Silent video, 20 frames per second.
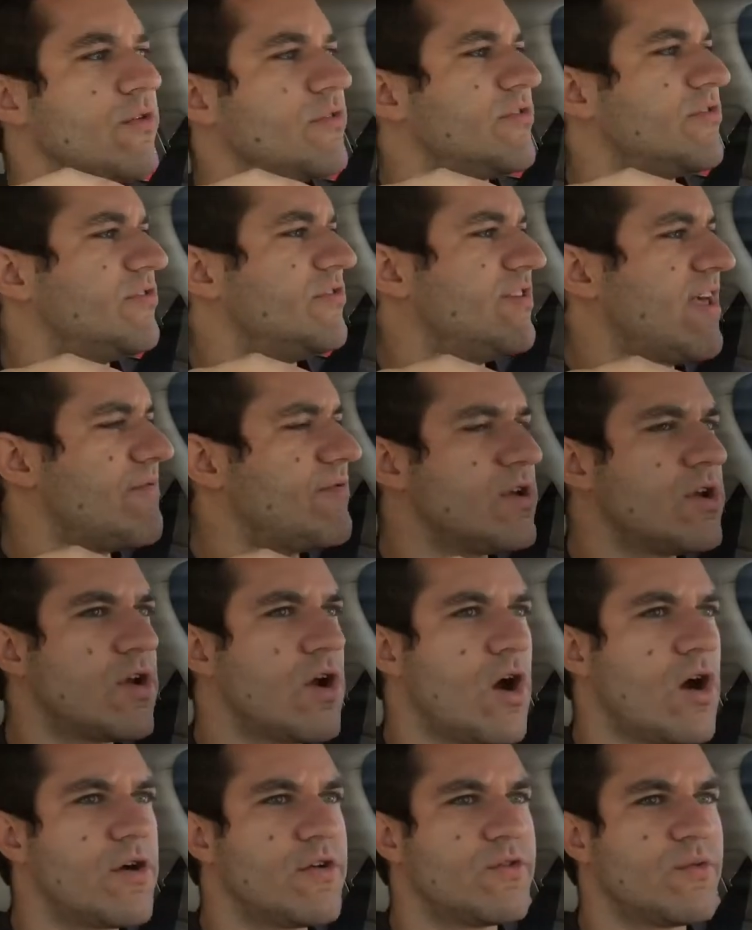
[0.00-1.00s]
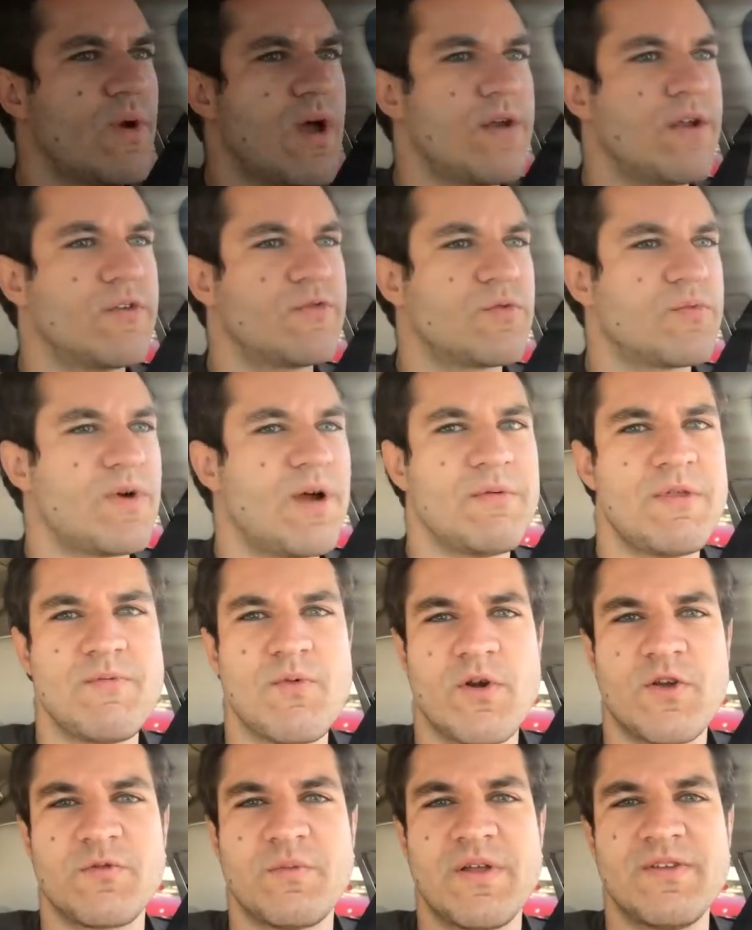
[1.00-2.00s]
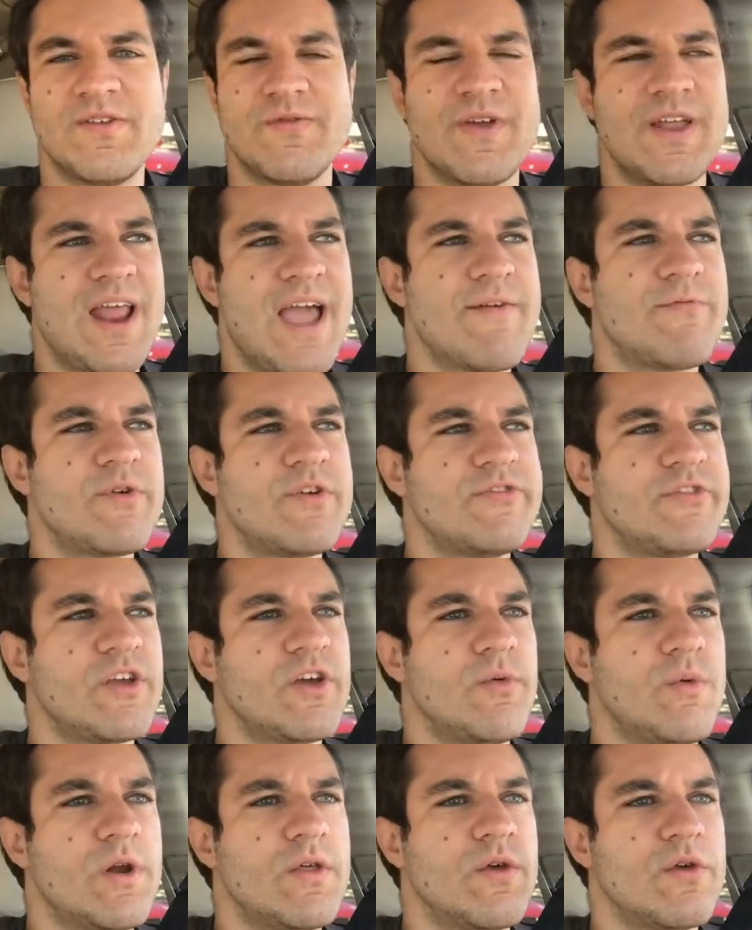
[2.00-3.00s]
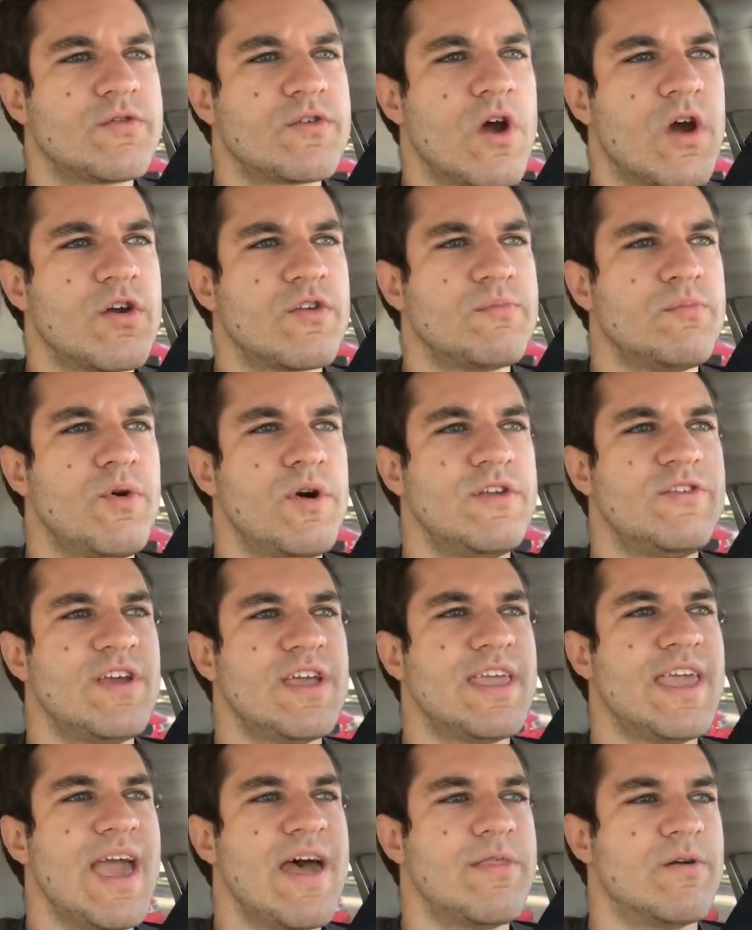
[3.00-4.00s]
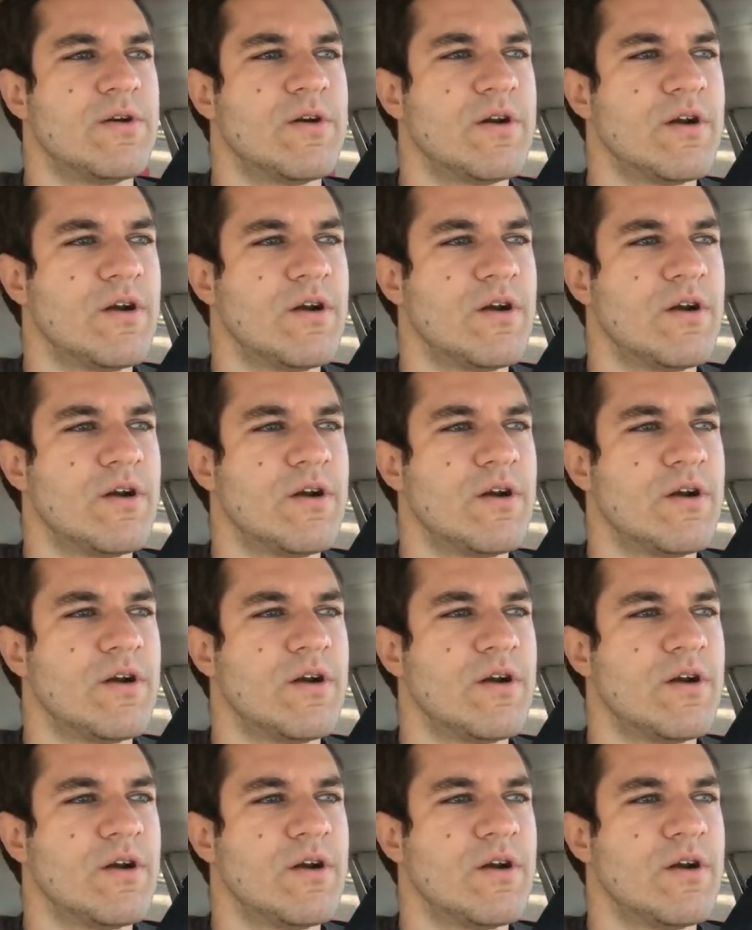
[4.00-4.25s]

There's seven cars around us. We're probably more expensive than every single one of those cars put together.